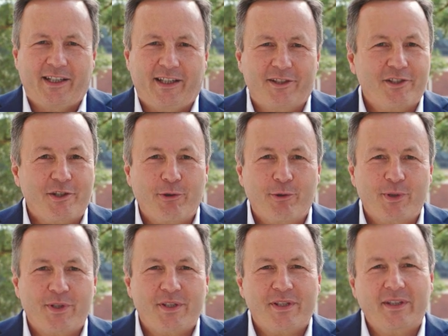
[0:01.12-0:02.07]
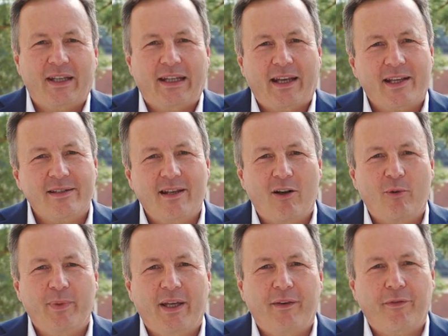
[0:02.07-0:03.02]
Dear students, it has now
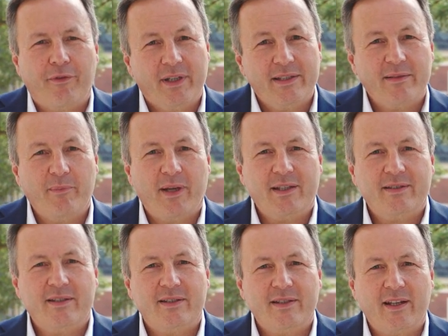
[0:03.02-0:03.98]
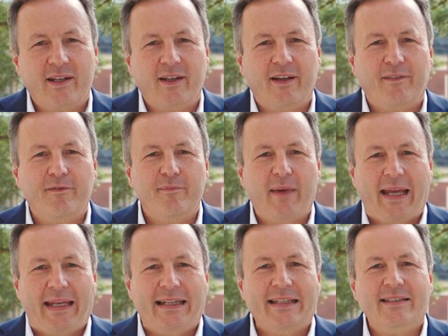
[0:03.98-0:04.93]
been 3 semesters that have
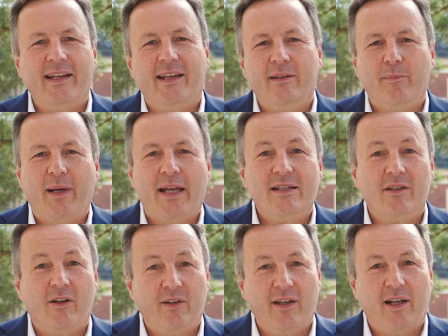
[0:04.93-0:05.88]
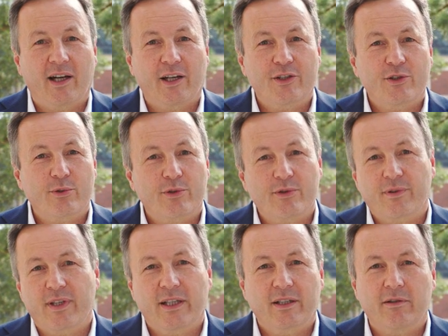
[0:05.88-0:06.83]
mainly taken place online due to
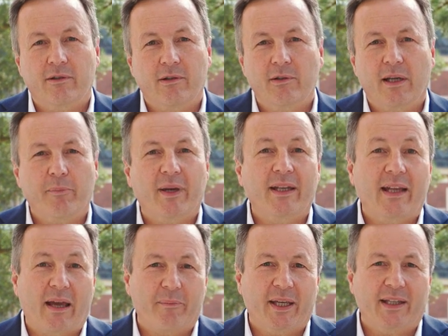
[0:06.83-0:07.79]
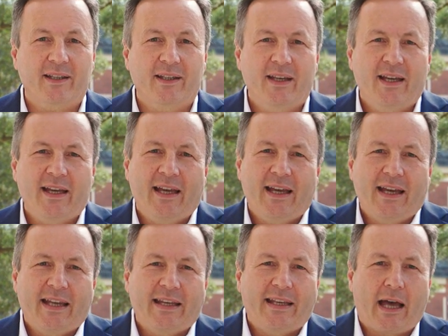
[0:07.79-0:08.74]
the corona pandemic.
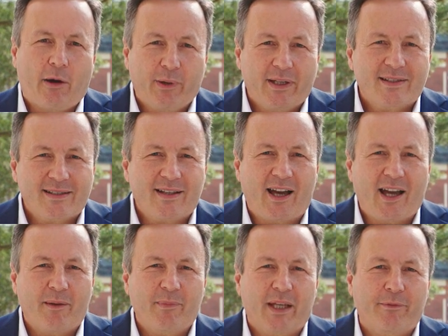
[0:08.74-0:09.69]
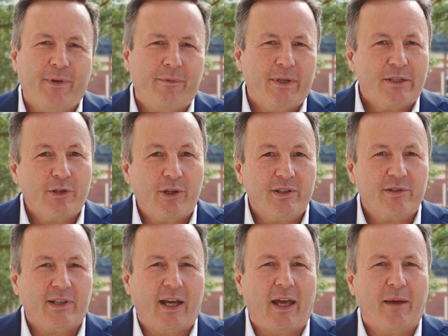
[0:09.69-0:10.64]
Now it is time that we return
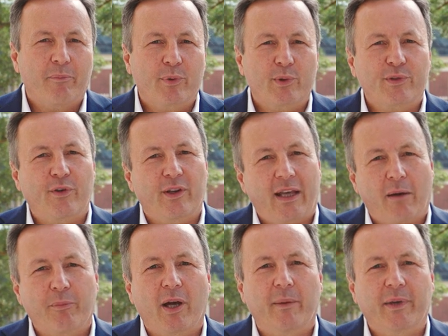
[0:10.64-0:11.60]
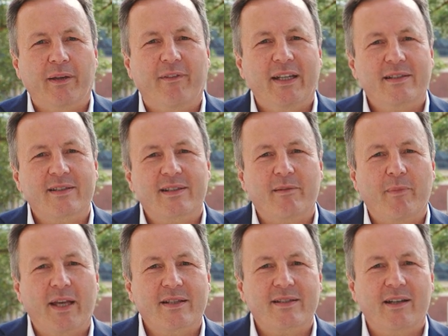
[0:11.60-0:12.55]
to campus for the upcoming winter
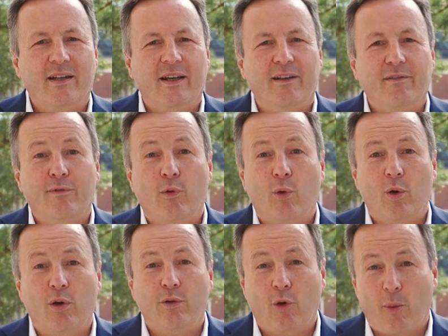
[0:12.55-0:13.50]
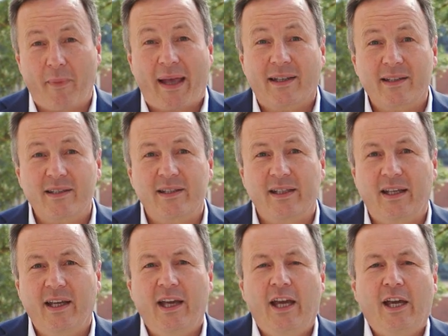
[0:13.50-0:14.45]
semester and for normality
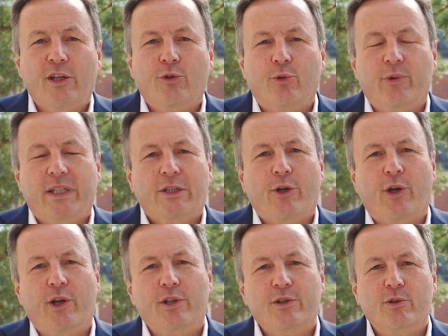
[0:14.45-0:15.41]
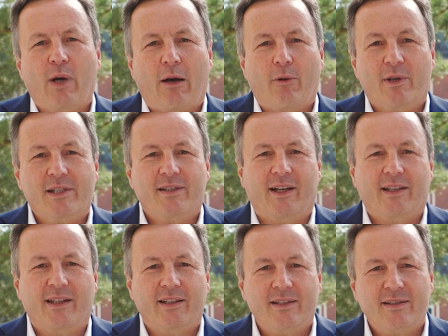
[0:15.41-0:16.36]
to return to our
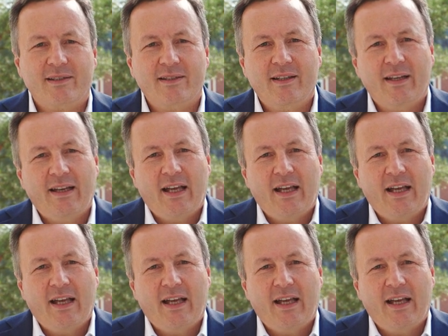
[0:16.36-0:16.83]
studies.